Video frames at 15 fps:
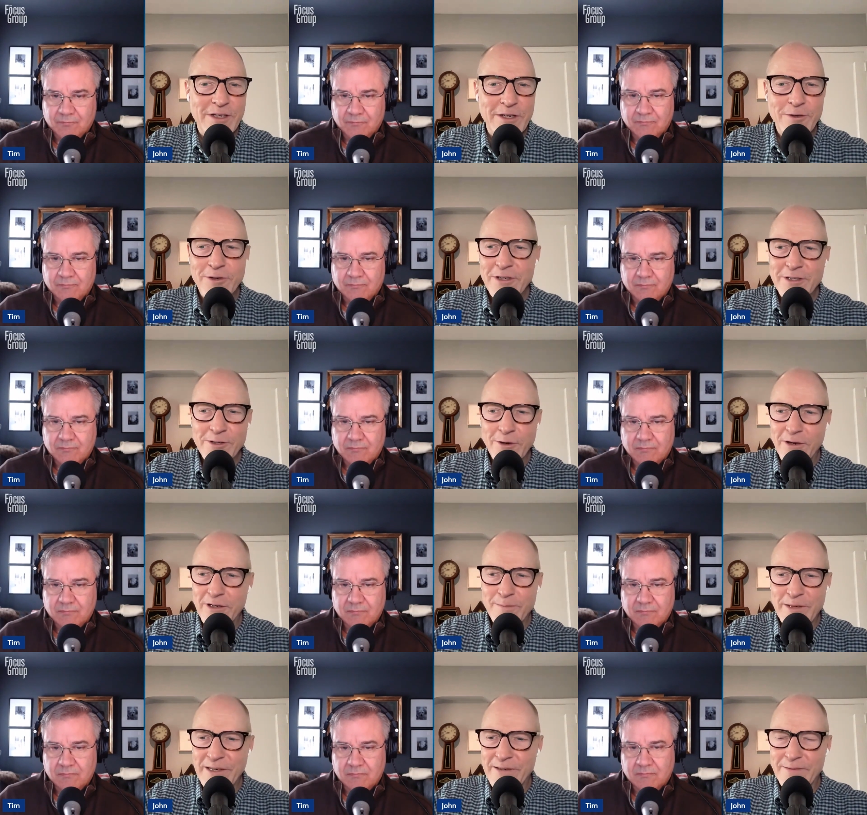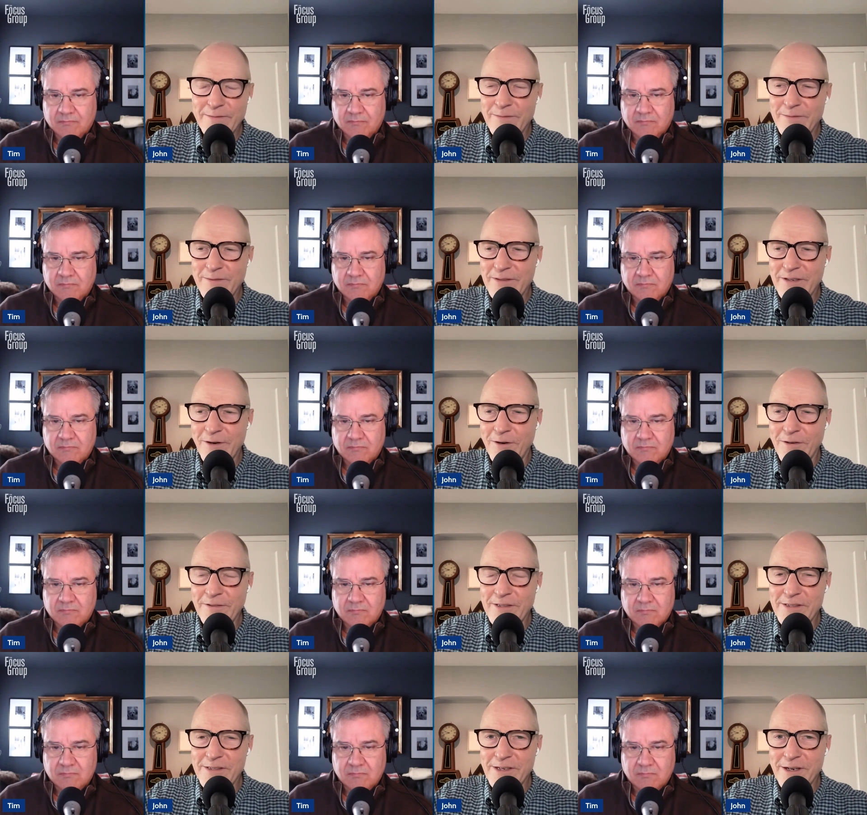Speaker 1: and you're going to talk about all
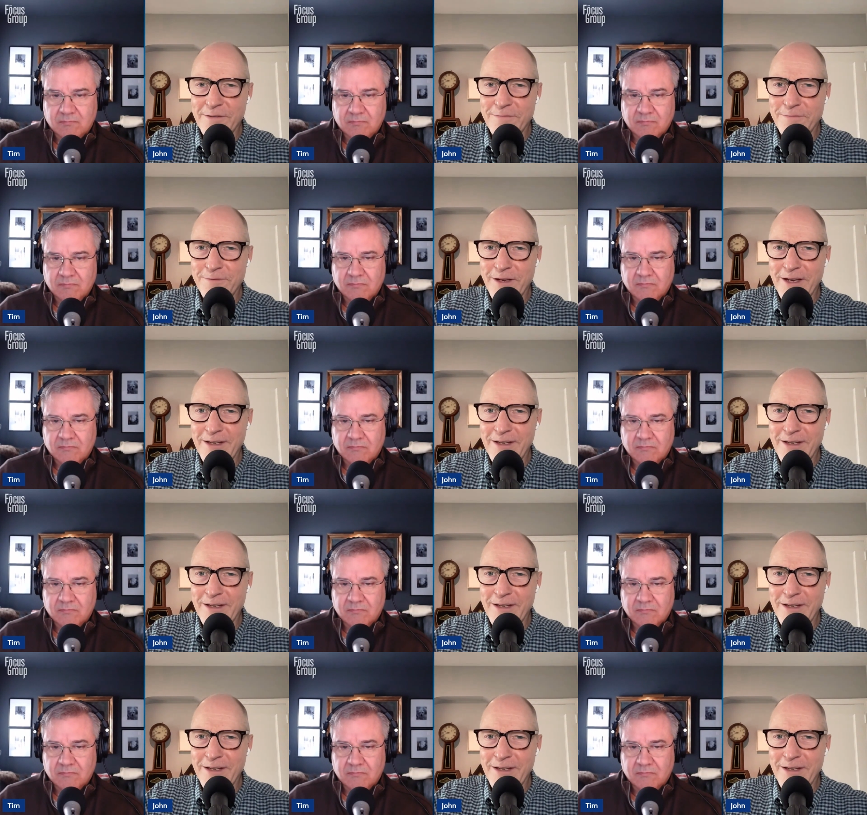this stuff.